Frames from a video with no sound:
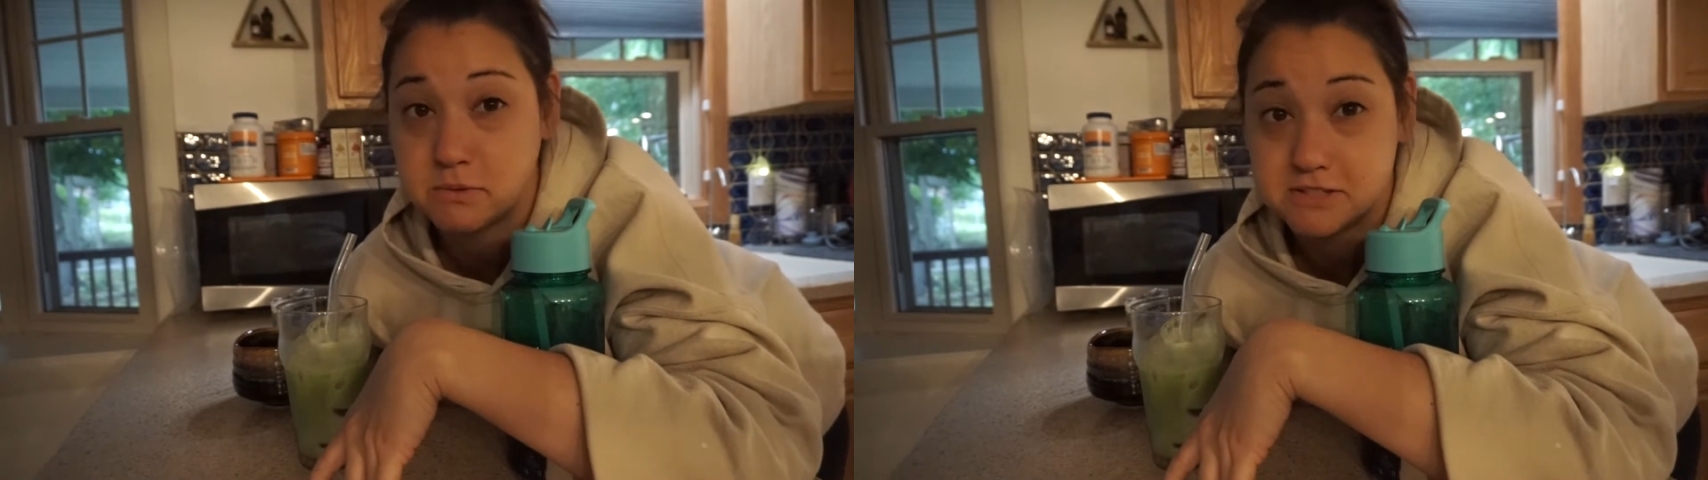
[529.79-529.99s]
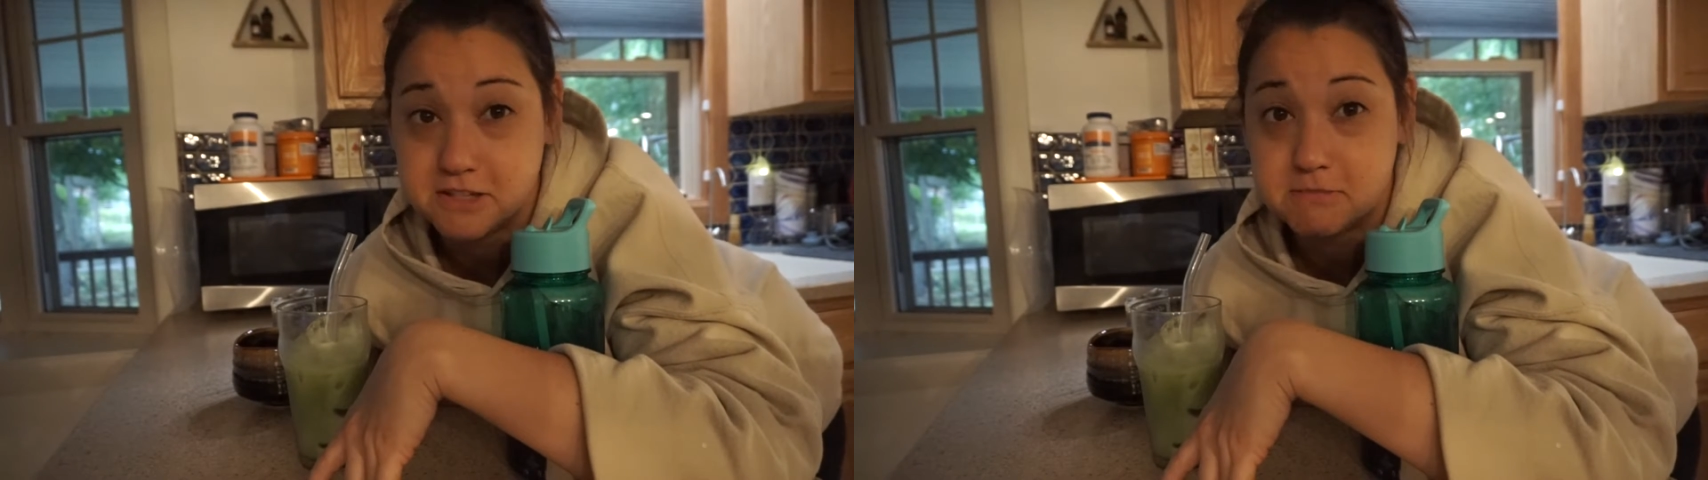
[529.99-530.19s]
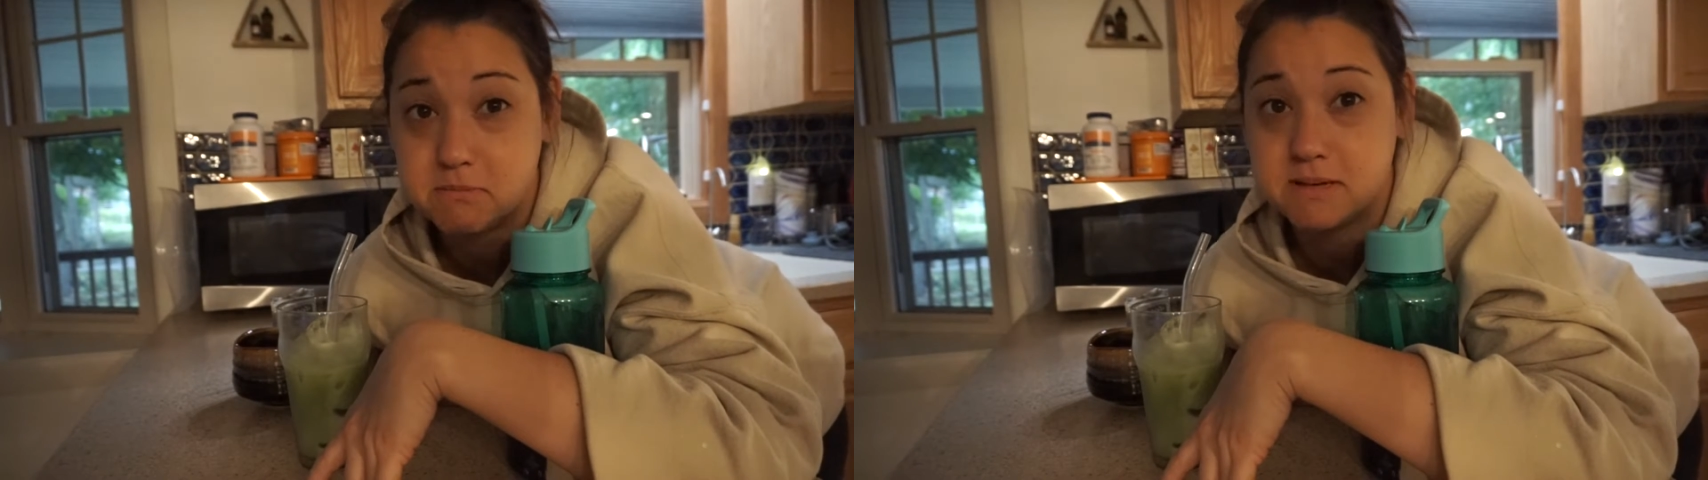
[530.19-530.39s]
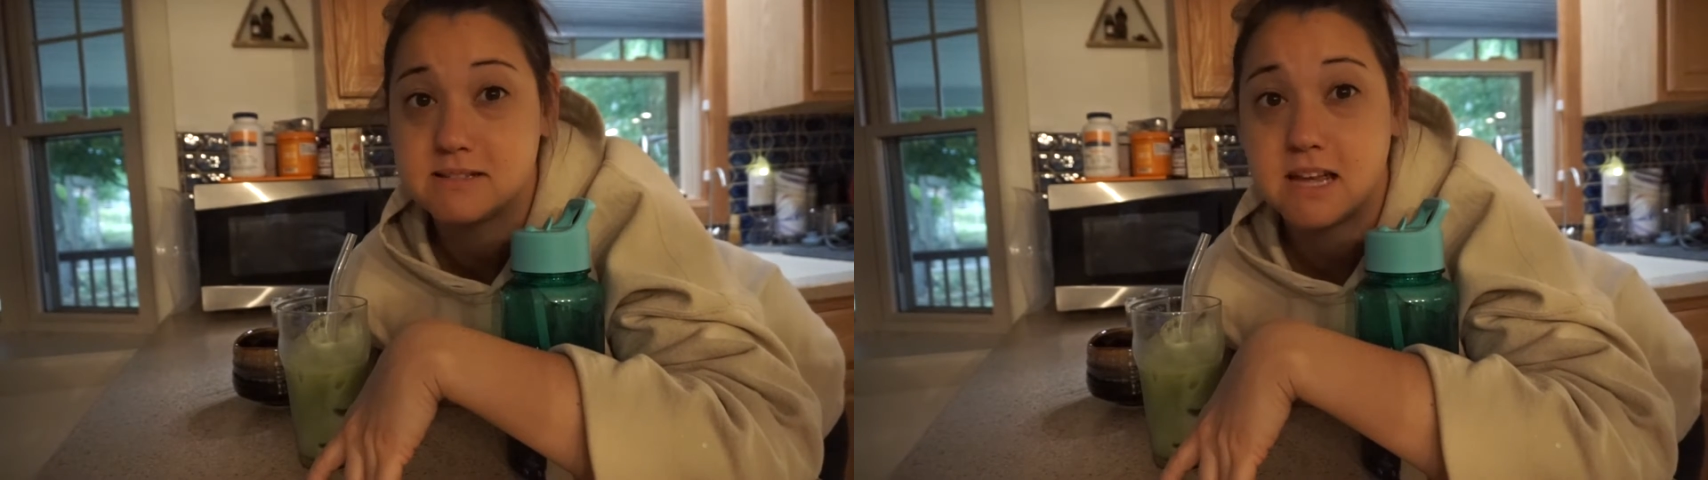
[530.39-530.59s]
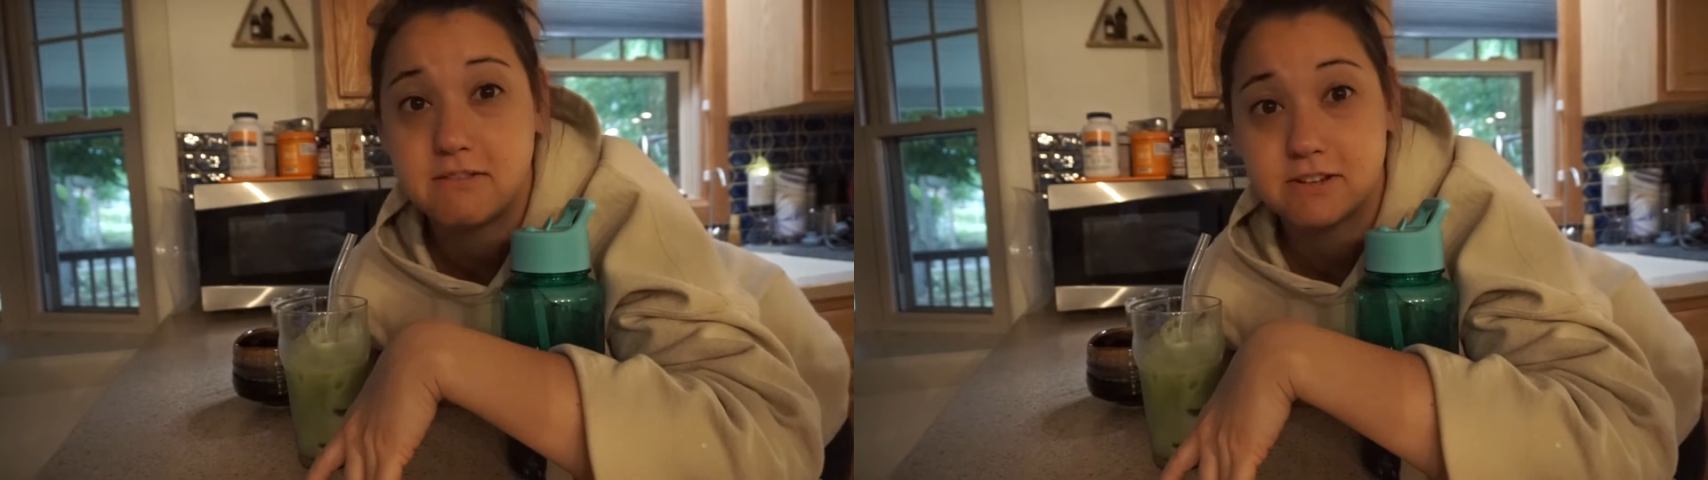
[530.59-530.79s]
worst human
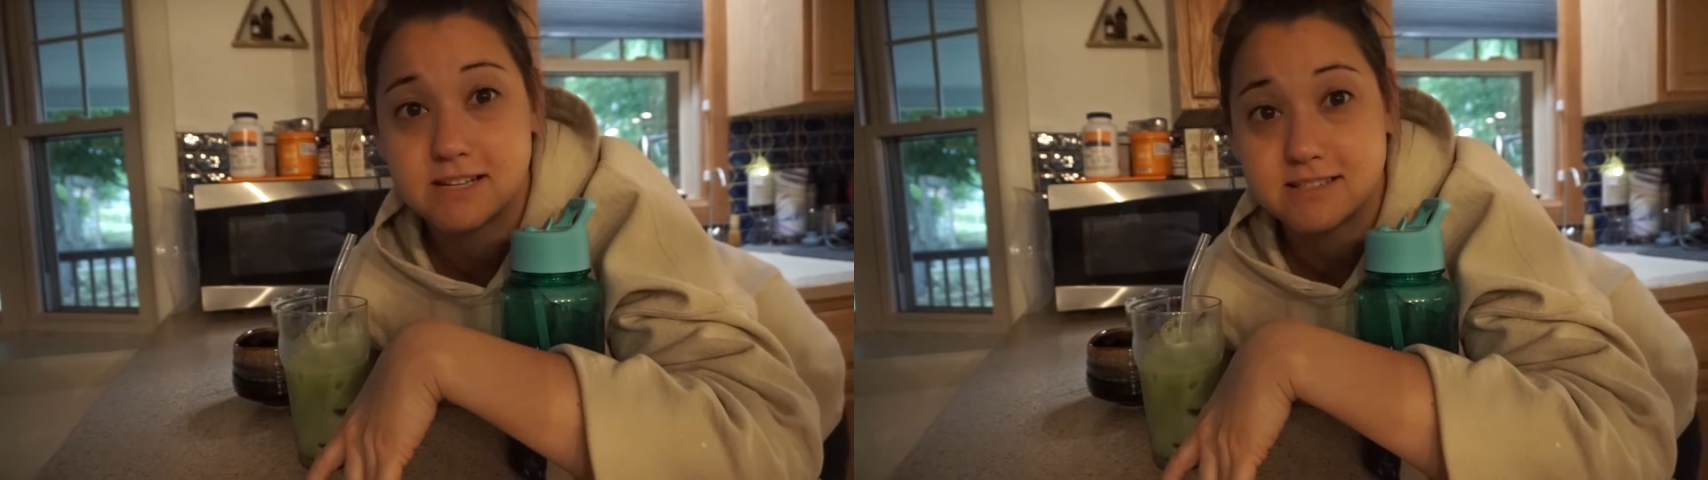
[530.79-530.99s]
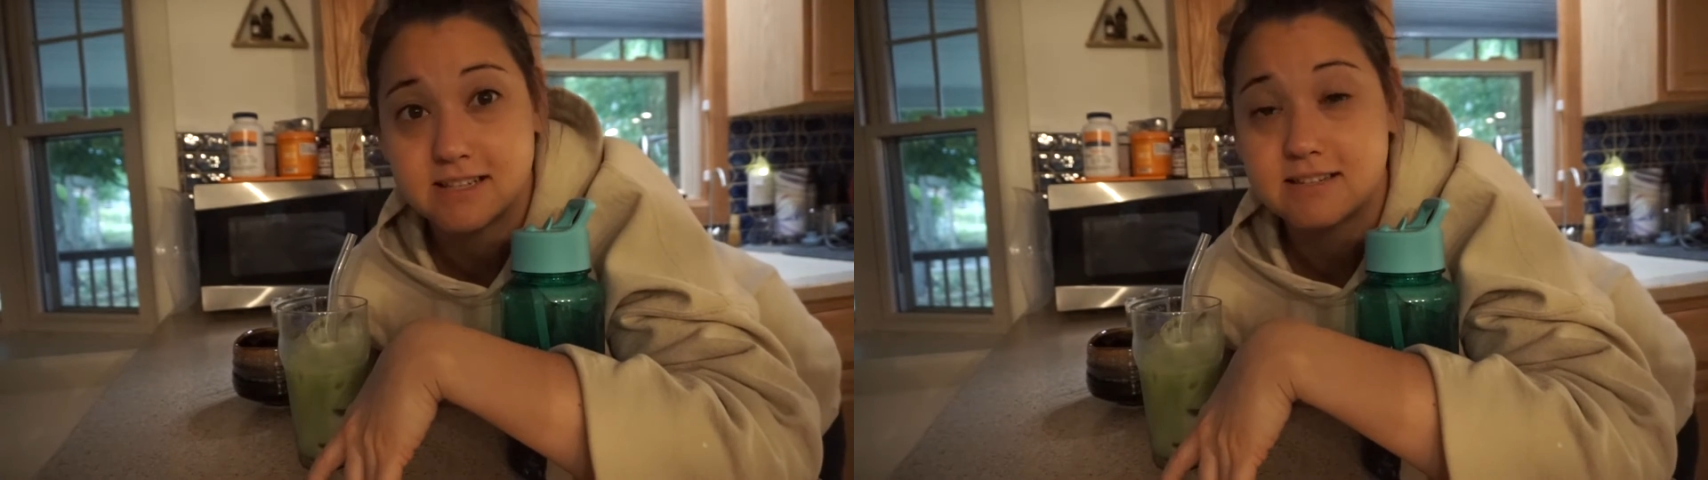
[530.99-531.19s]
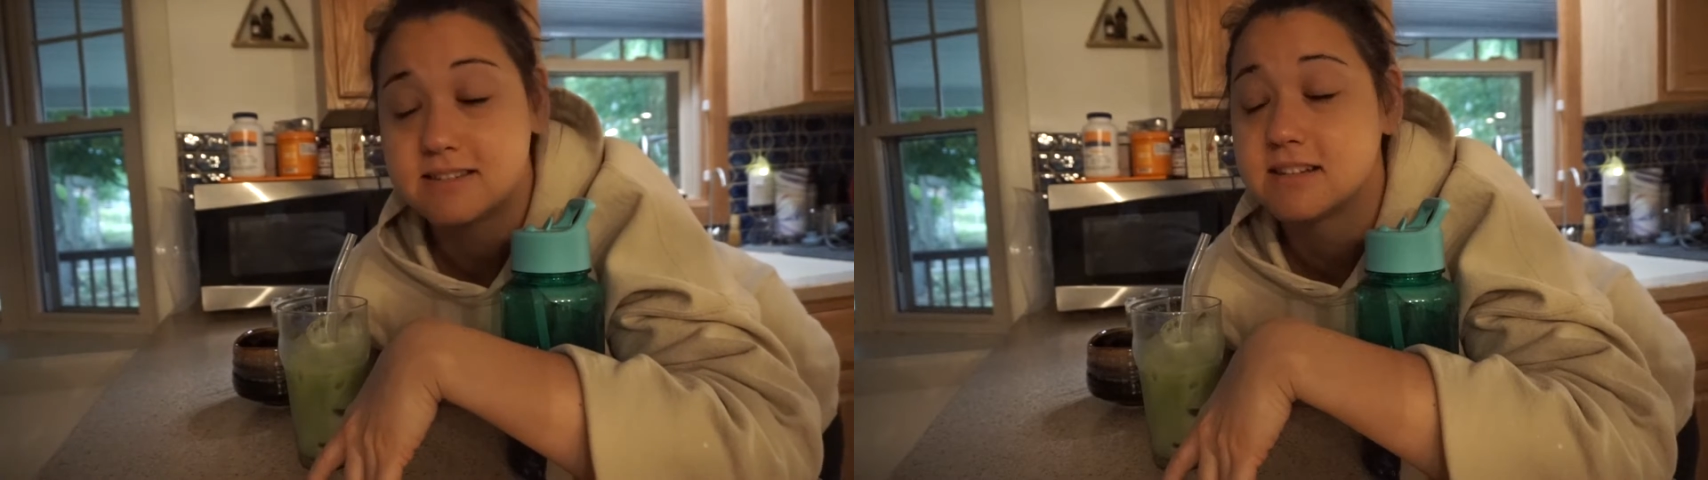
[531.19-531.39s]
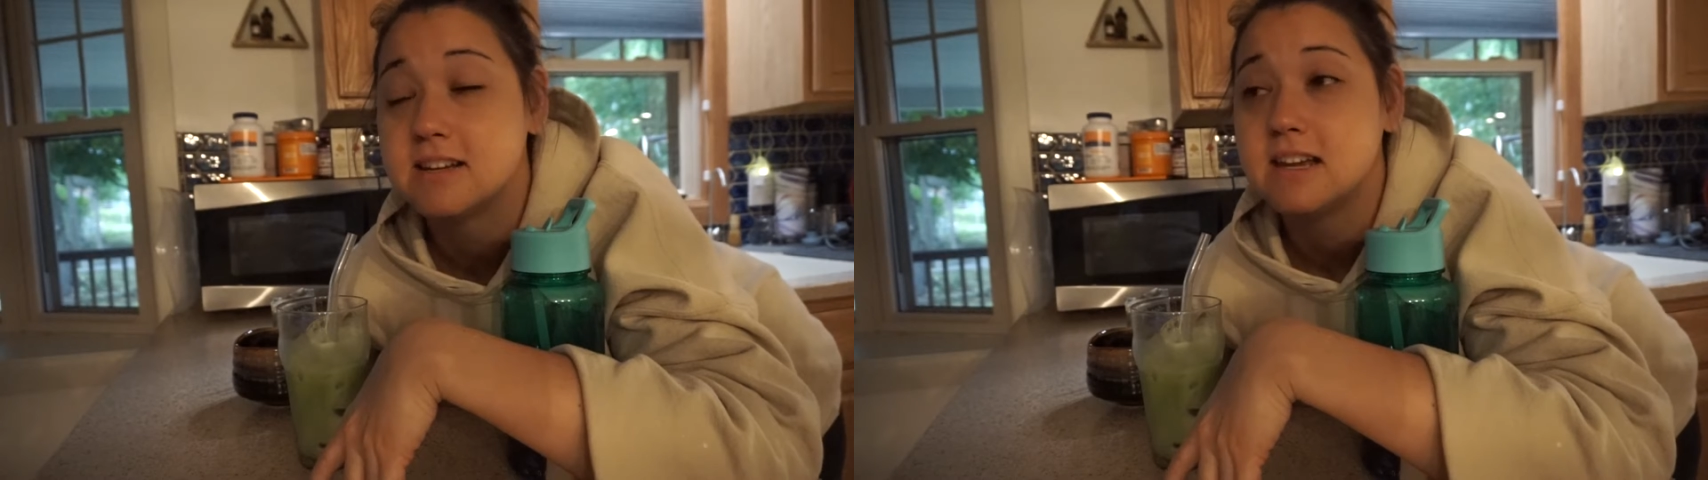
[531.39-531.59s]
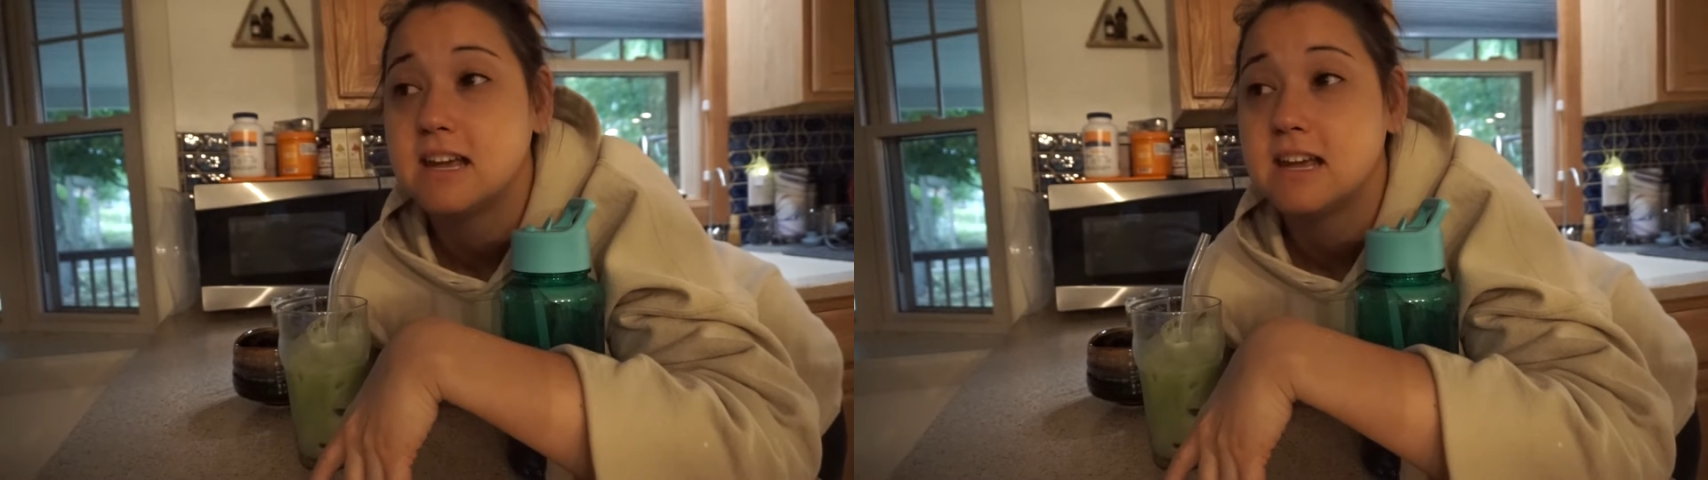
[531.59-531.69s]
being to ever exist,